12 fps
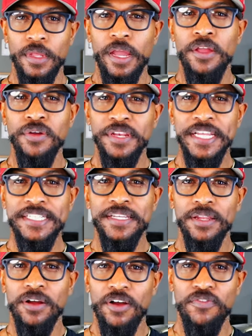Hey, you're a
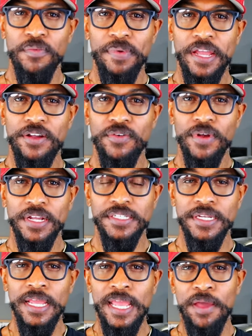detailer offering paint
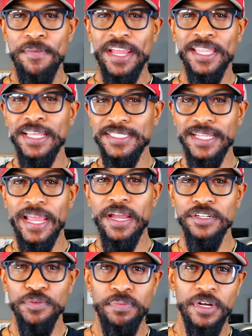correction and making less than
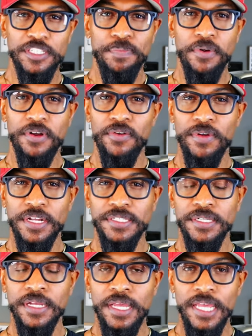800 bucks per
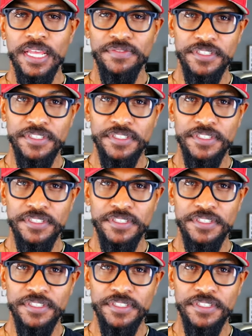correction? If